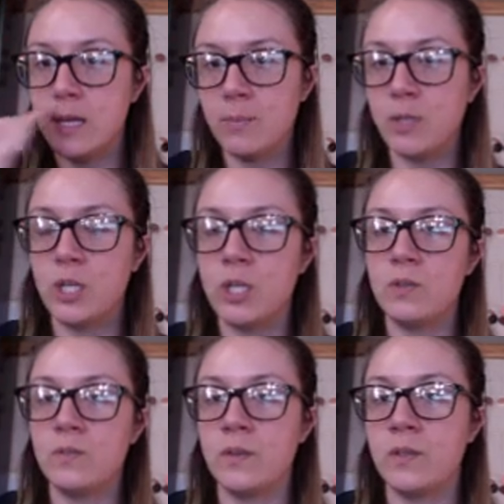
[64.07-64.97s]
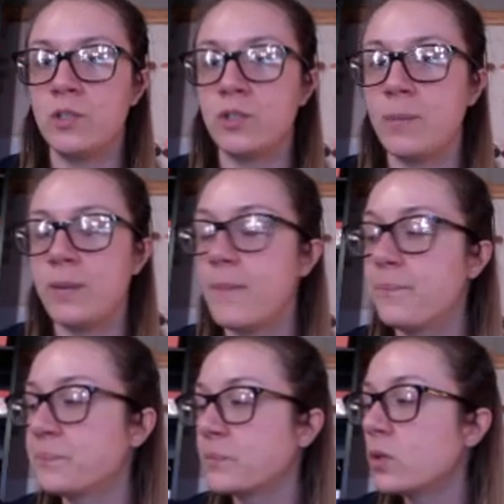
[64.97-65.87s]
I'm going to use for the discriminant.
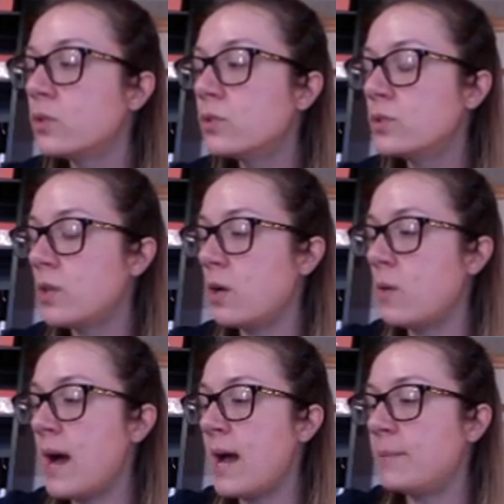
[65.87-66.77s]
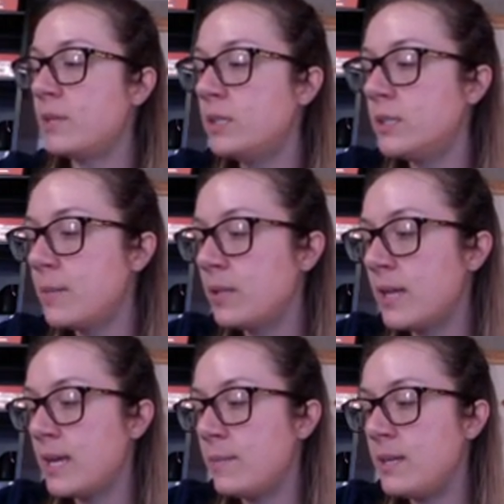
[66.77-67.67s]
So I'm going to label
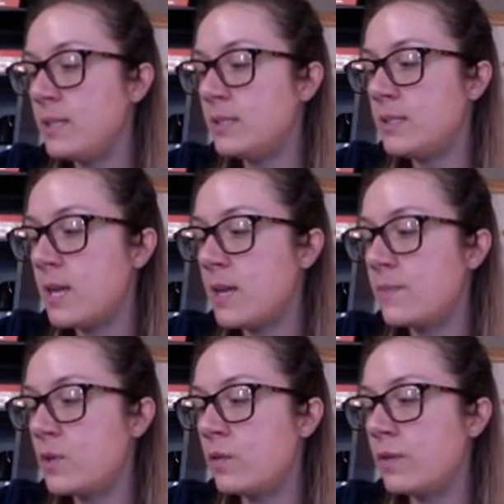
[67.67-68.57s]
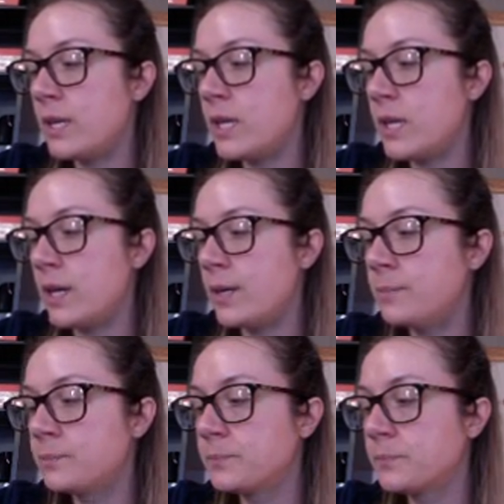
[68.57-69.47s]
a, b, and c over here.
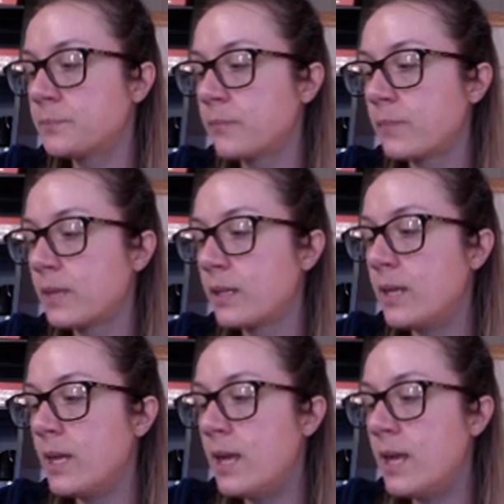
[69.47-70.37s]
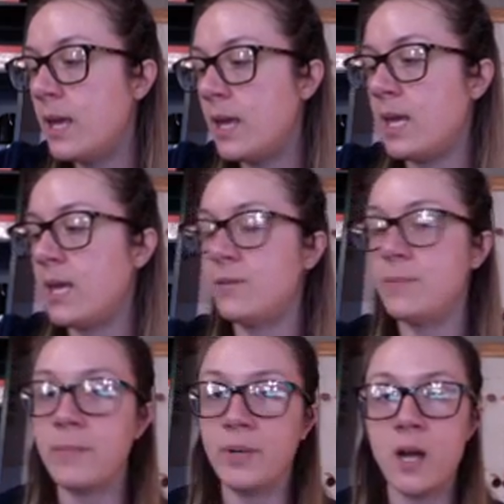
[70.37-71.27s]
And
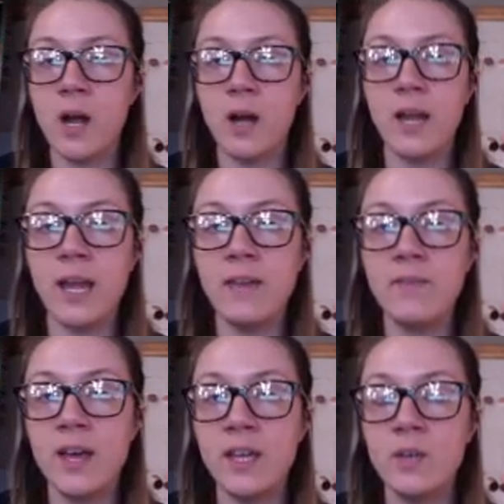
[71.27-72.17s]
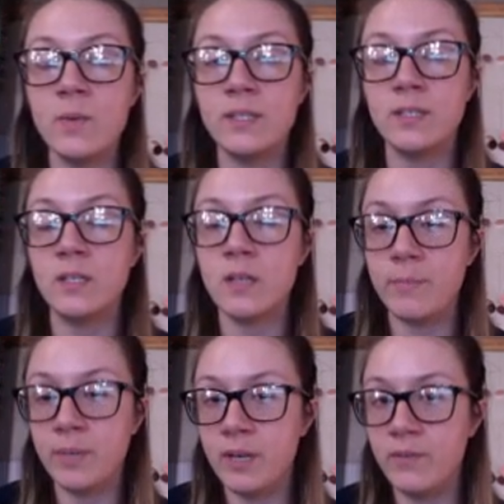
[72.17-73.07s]
remember, our a value is the
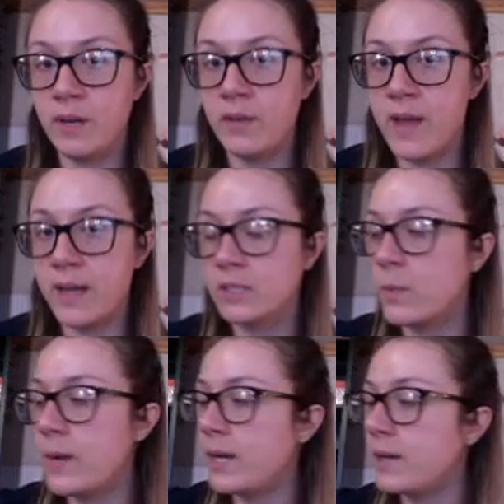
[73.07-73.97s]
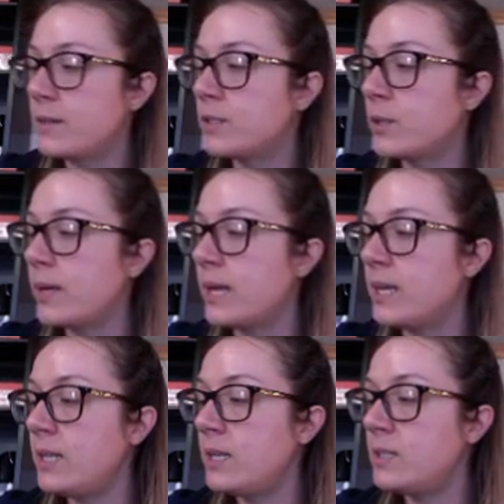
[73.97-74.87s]
number in front of x squared. So
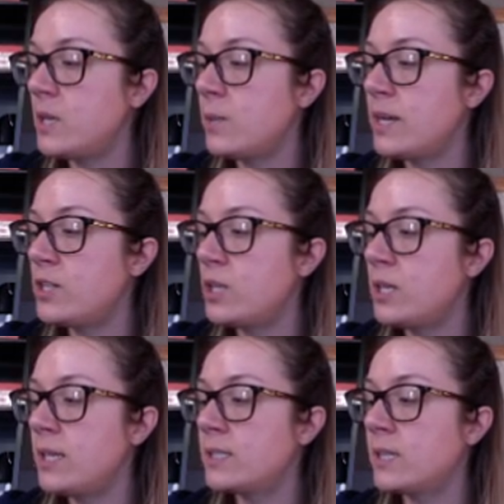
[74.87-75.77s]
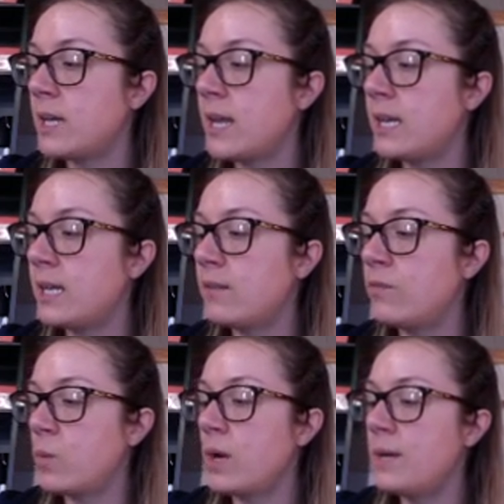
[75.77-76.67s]
in this equation, it's a
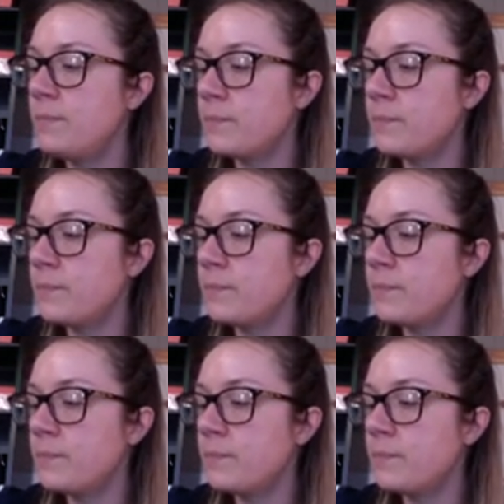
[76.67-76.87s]
negative 1.